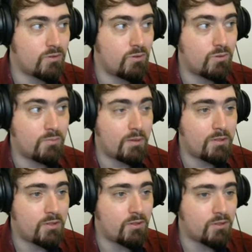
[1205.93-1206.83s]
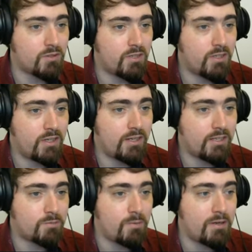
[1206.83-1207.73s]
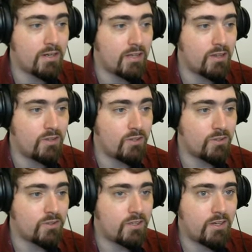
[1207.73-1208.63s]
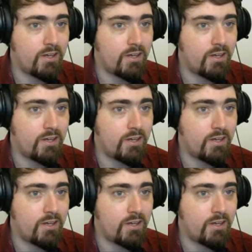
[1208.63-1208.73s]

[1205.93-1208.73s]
Oh, maybe not. He's spending a lot.